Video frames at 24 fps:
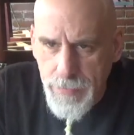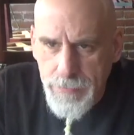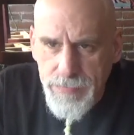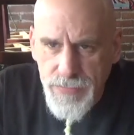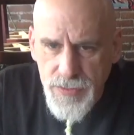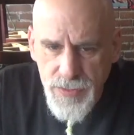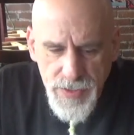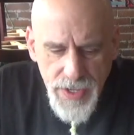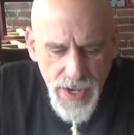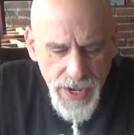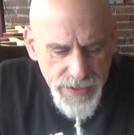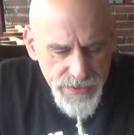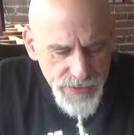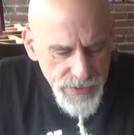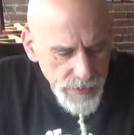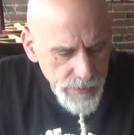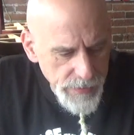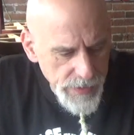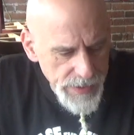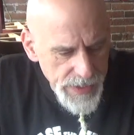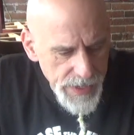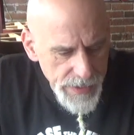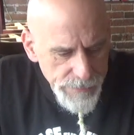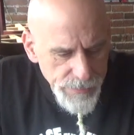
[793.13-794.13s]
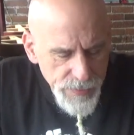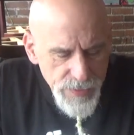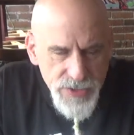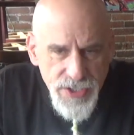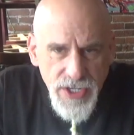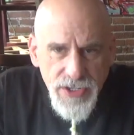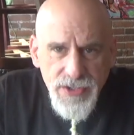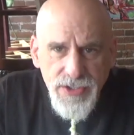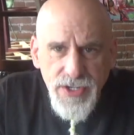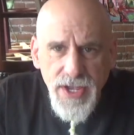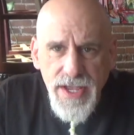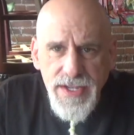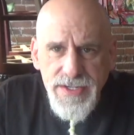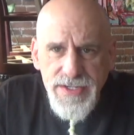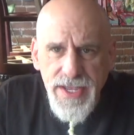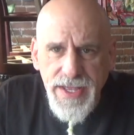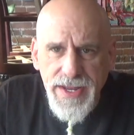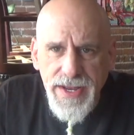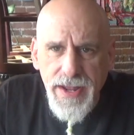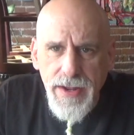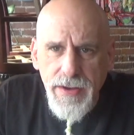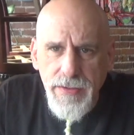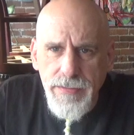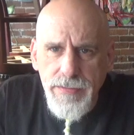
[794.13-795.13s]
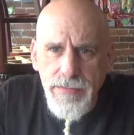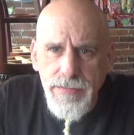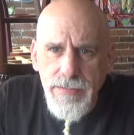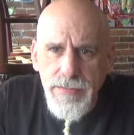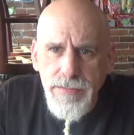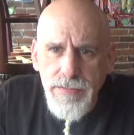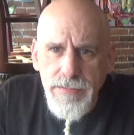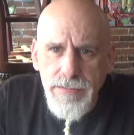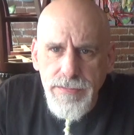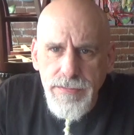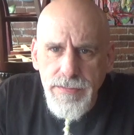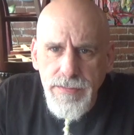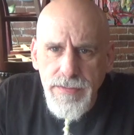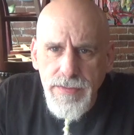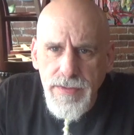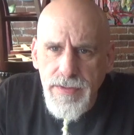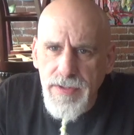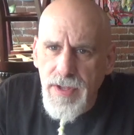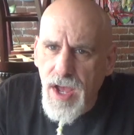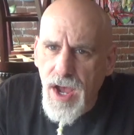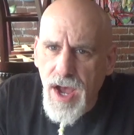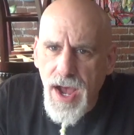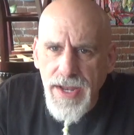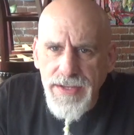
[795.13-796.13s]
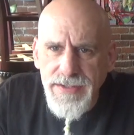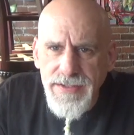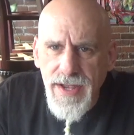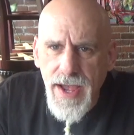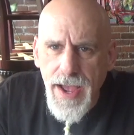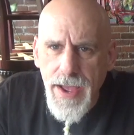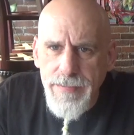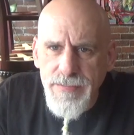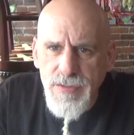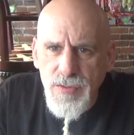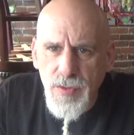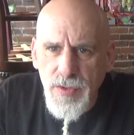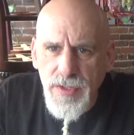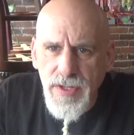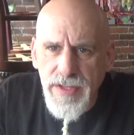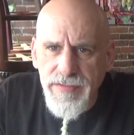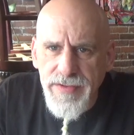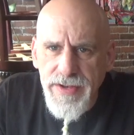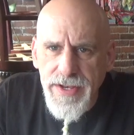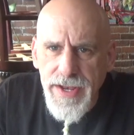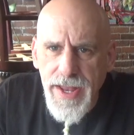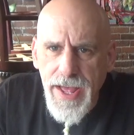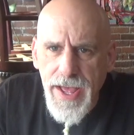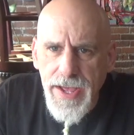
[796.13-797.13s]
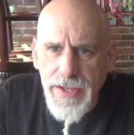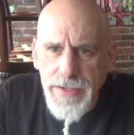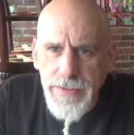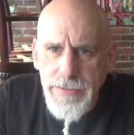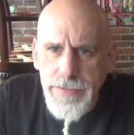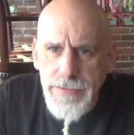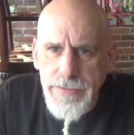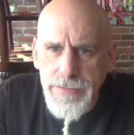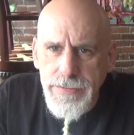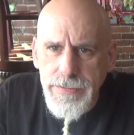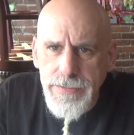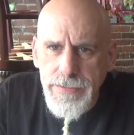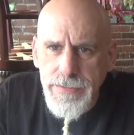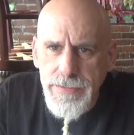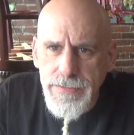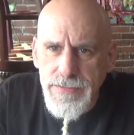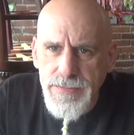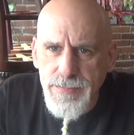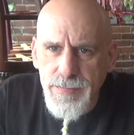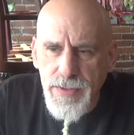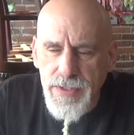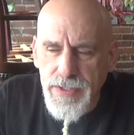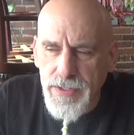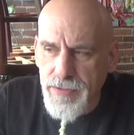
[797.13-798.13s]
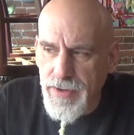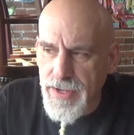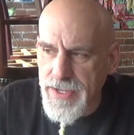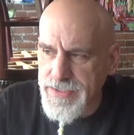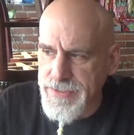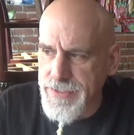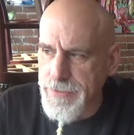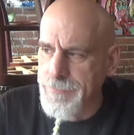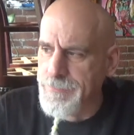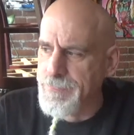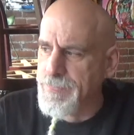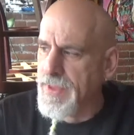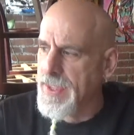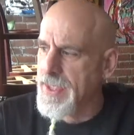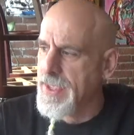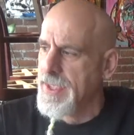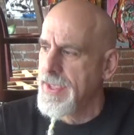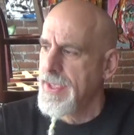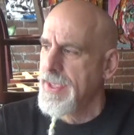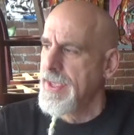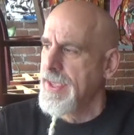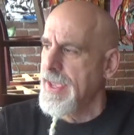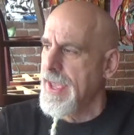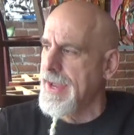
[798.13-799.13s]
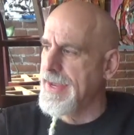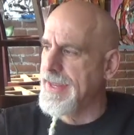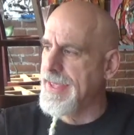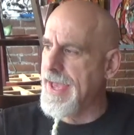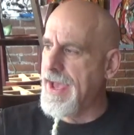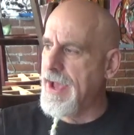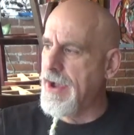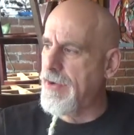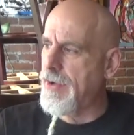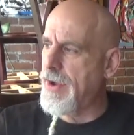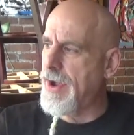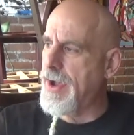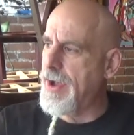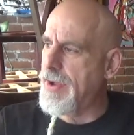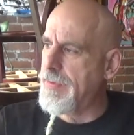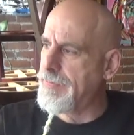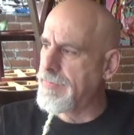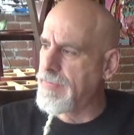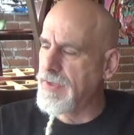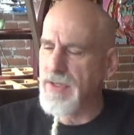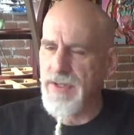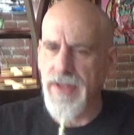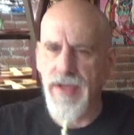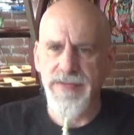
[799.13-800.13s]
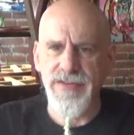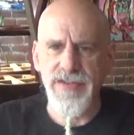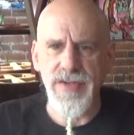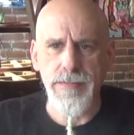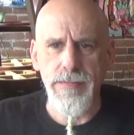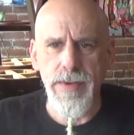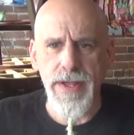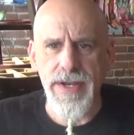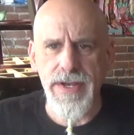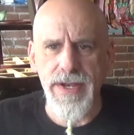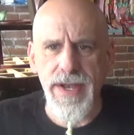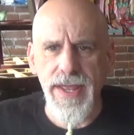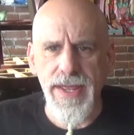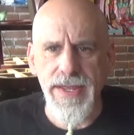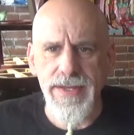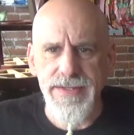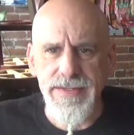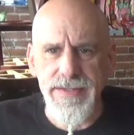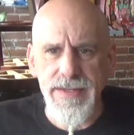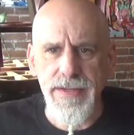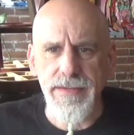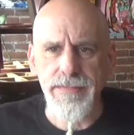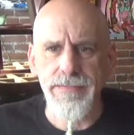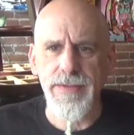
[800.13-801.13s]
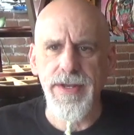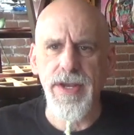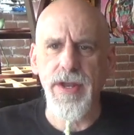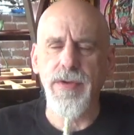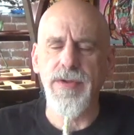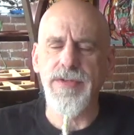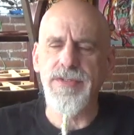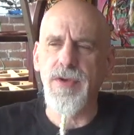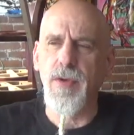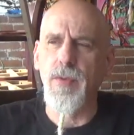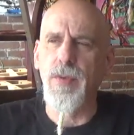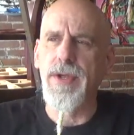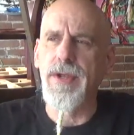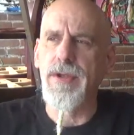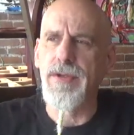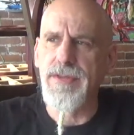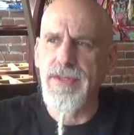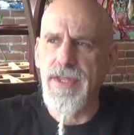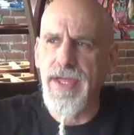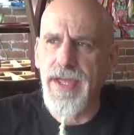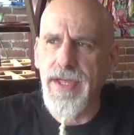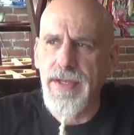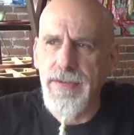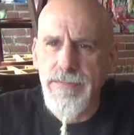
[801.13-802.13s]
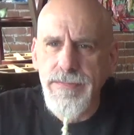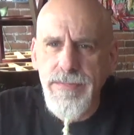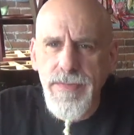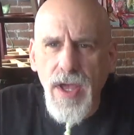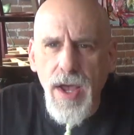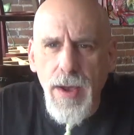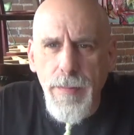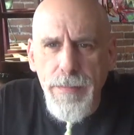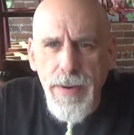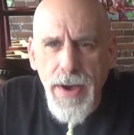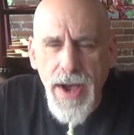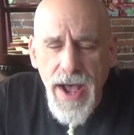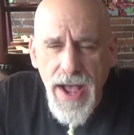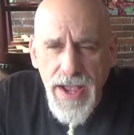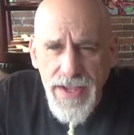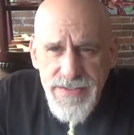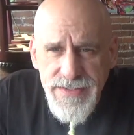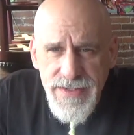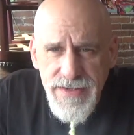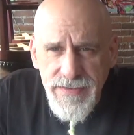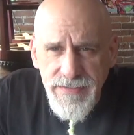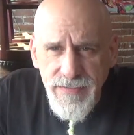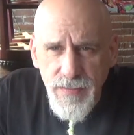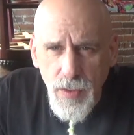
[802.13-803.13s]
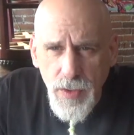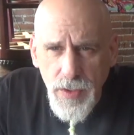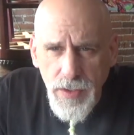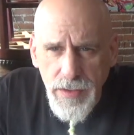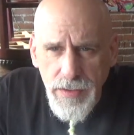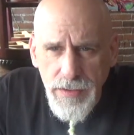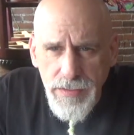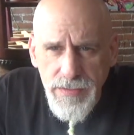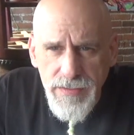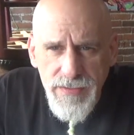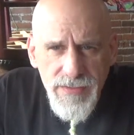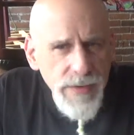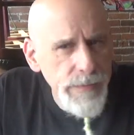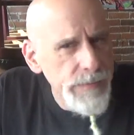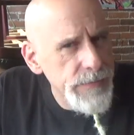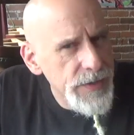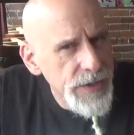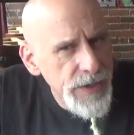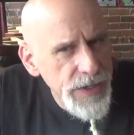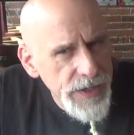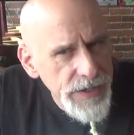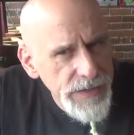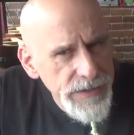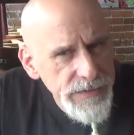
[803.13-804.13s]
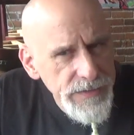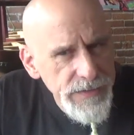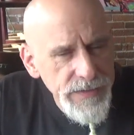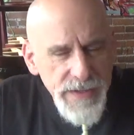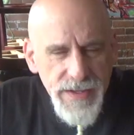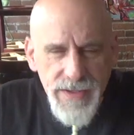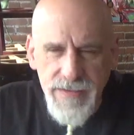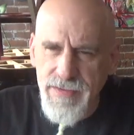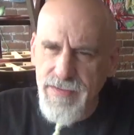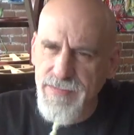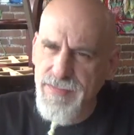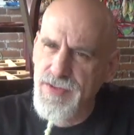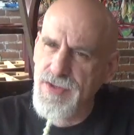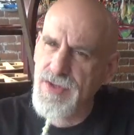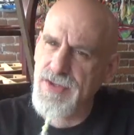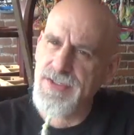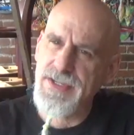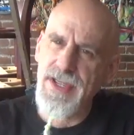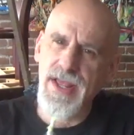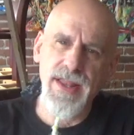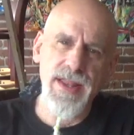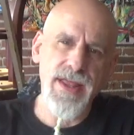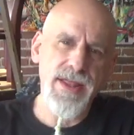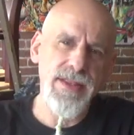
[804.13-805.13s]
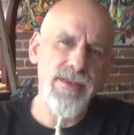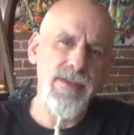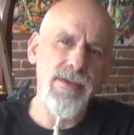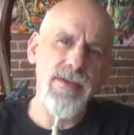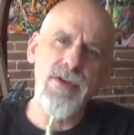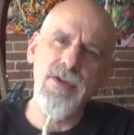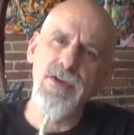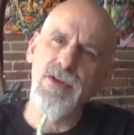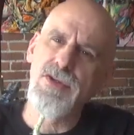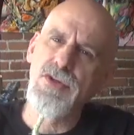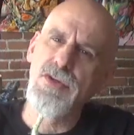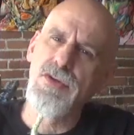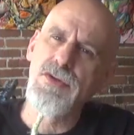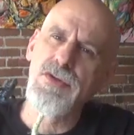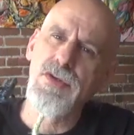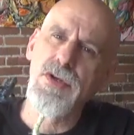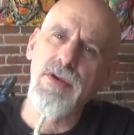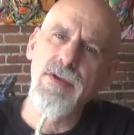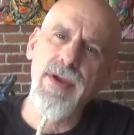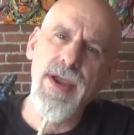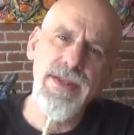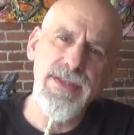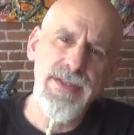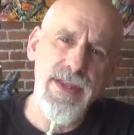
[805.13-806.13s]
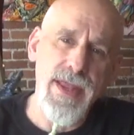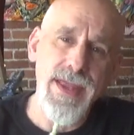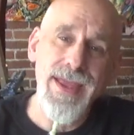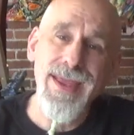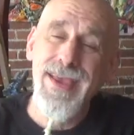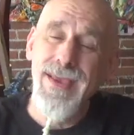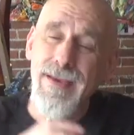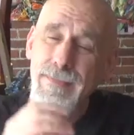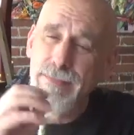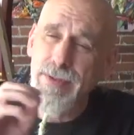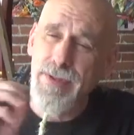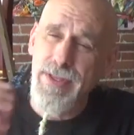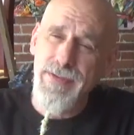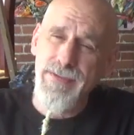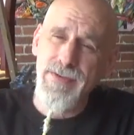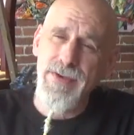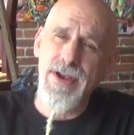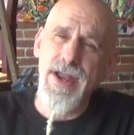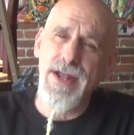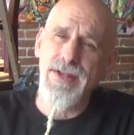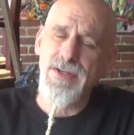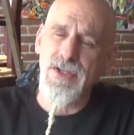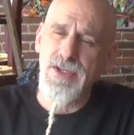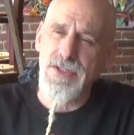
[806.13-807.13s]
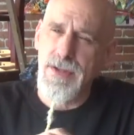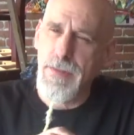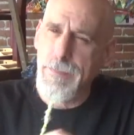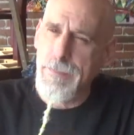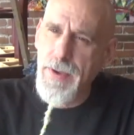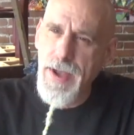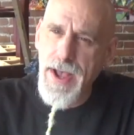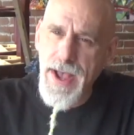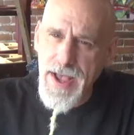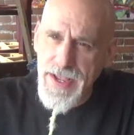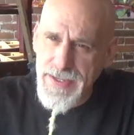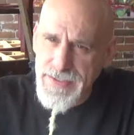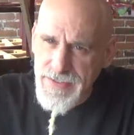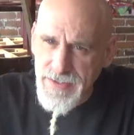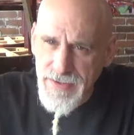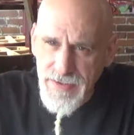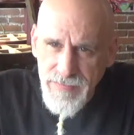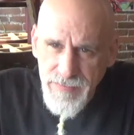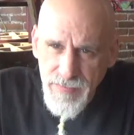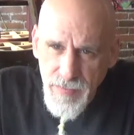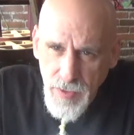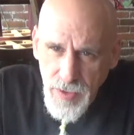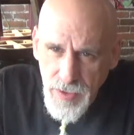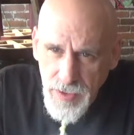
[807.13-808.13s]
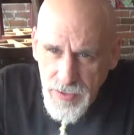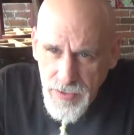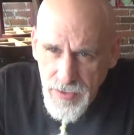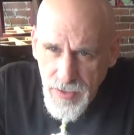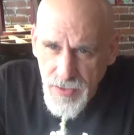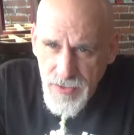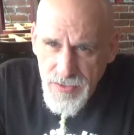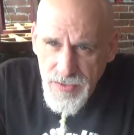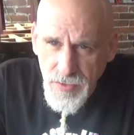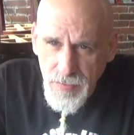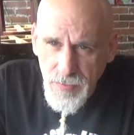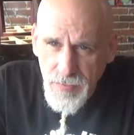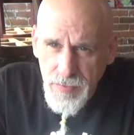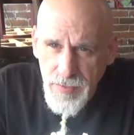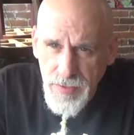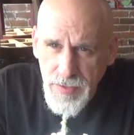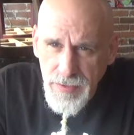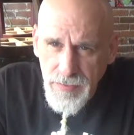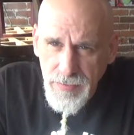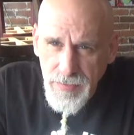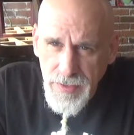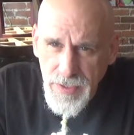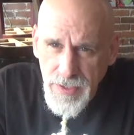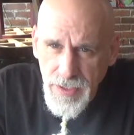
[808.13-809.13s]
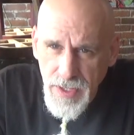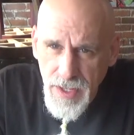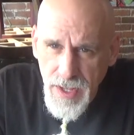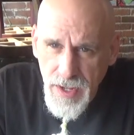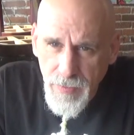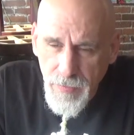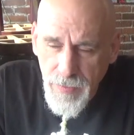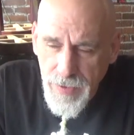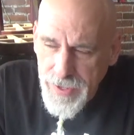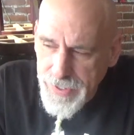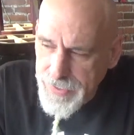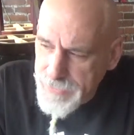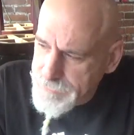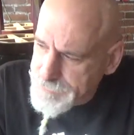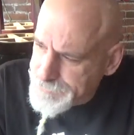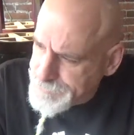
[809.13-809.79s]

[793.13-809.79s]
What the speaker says: You guys are great. I appreciate you guys hanging out. Odd times we're living in, huh? It's pretty crazy. Anyhow, love somebody today. You know, it's a weird thing. A positive word, something good, even if you just say, I like your shoes look great today. Believe it or not, just a positive word goes a really, really long way.